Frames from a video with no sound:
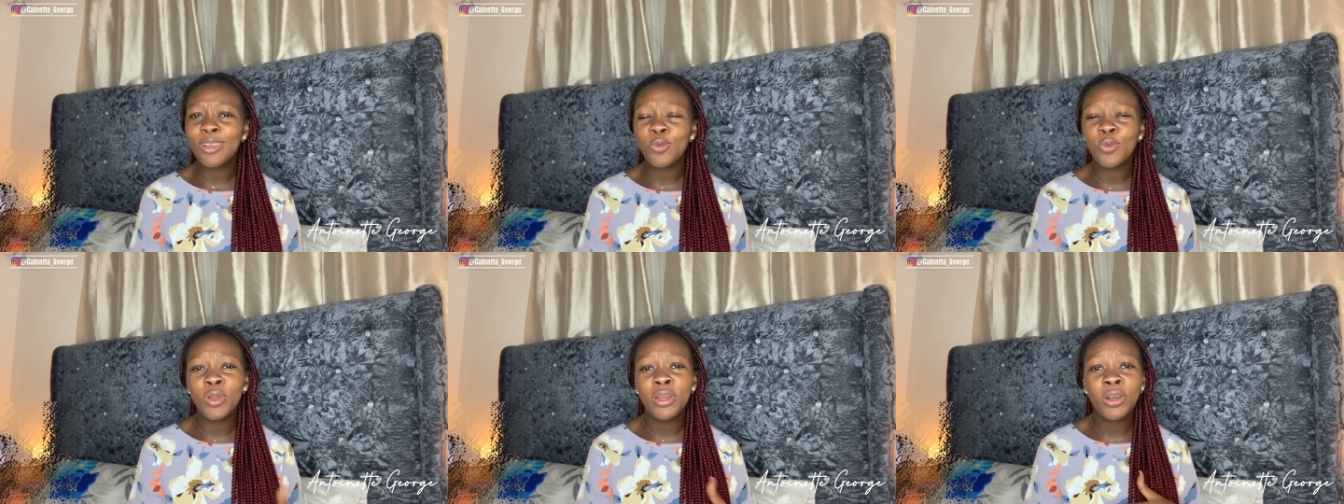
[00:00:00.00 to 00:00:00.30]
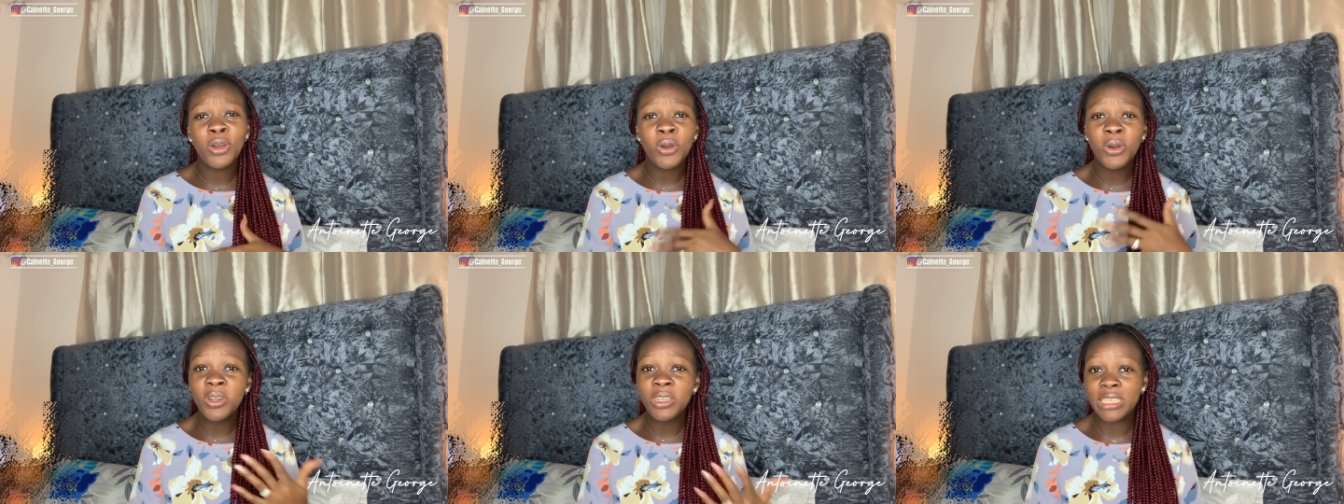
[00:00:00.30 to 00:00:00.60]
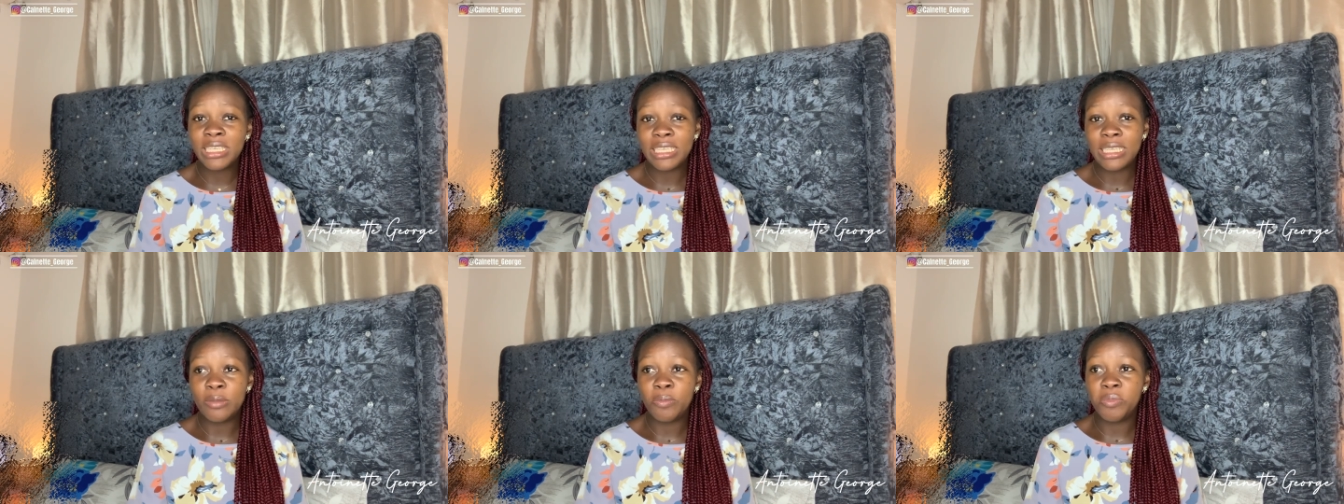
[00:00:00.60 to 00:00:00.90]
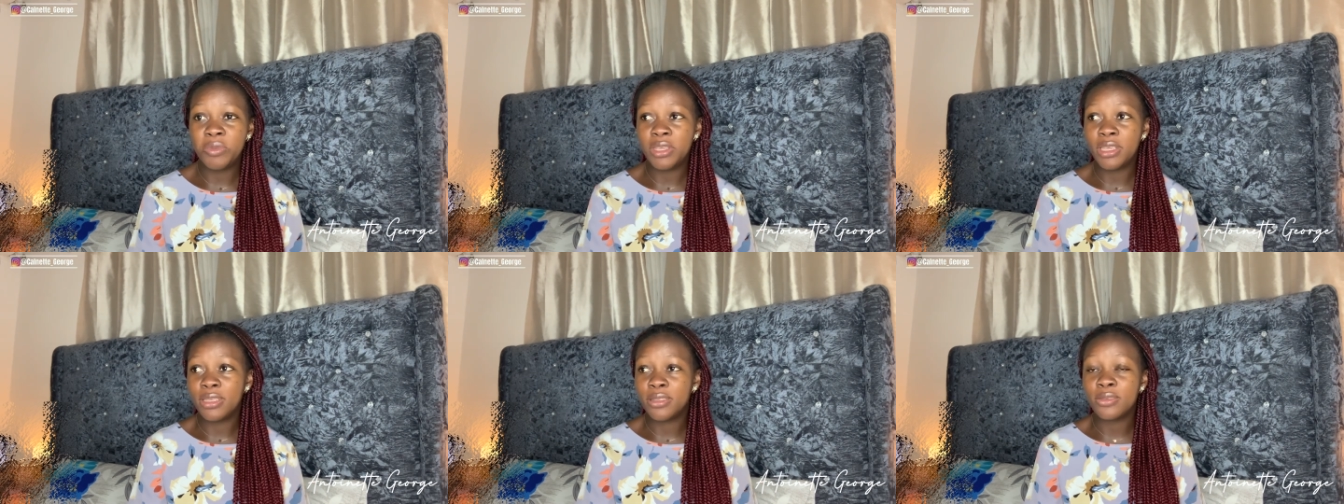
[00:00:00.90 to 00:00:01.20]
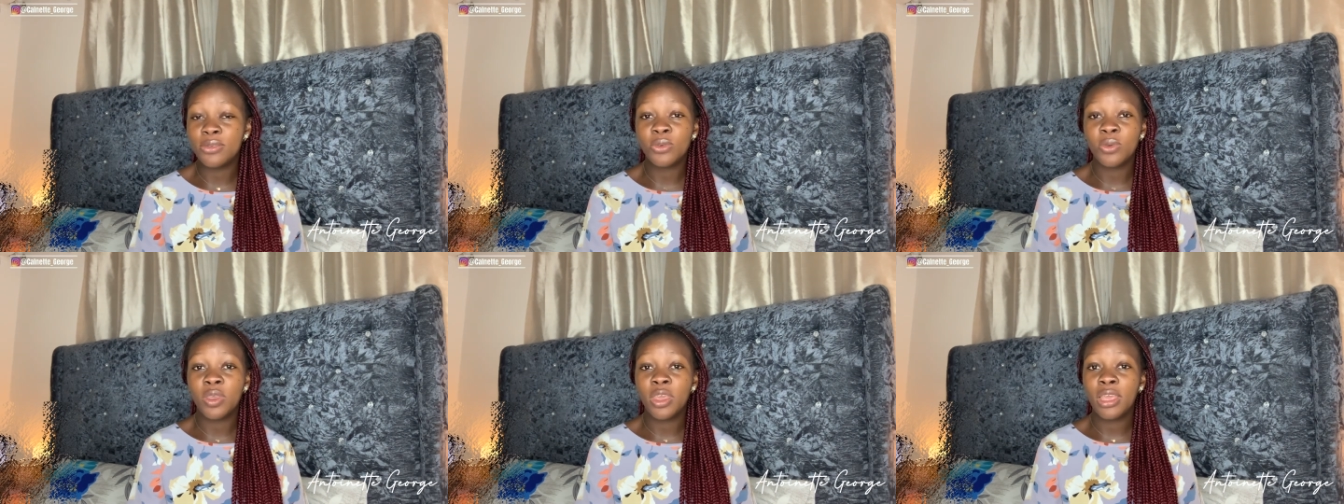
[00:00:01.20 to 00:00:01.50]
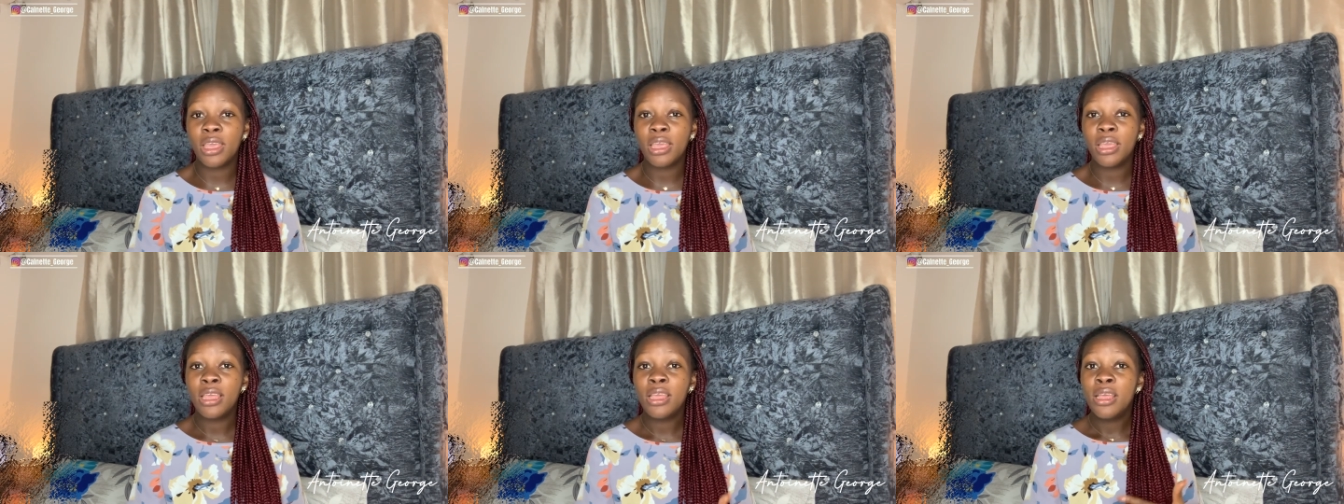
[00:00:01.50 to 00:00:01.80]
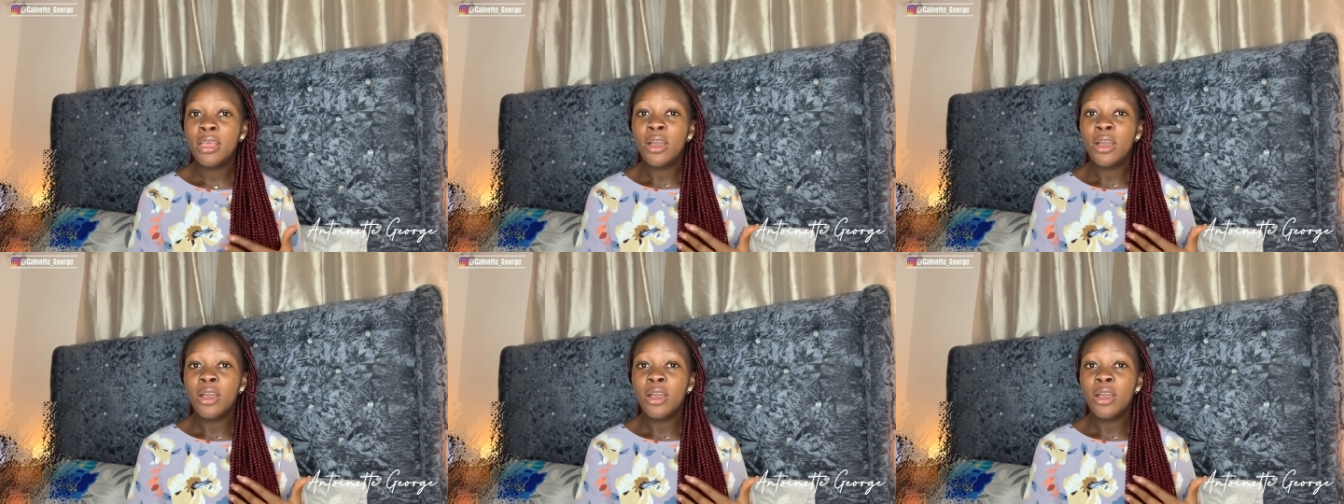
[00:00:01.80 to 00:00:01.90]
we're all guinea pigs okay